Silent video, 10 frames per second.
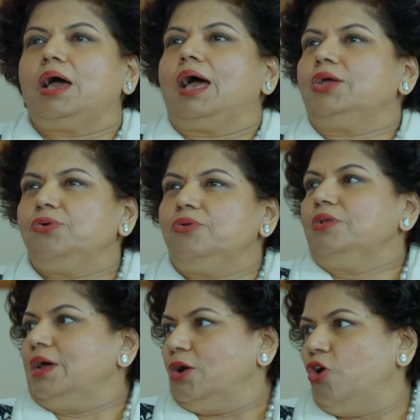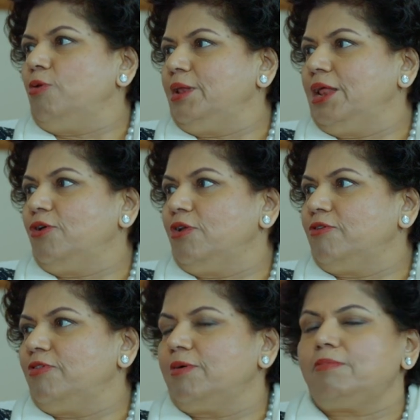I couldn't accommodate all
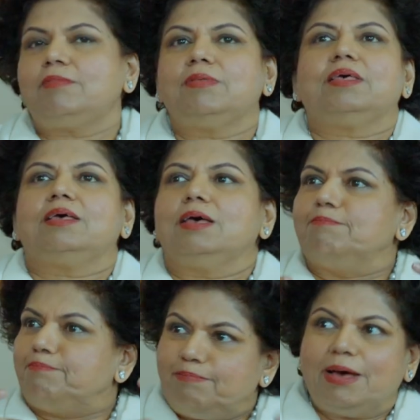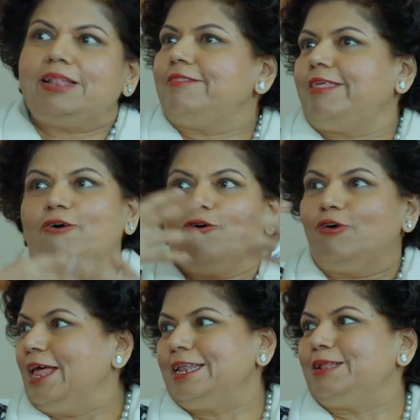of them. But they
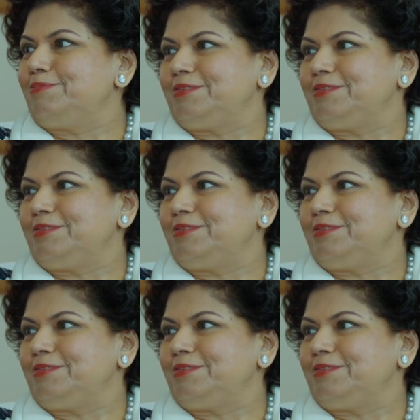all ended up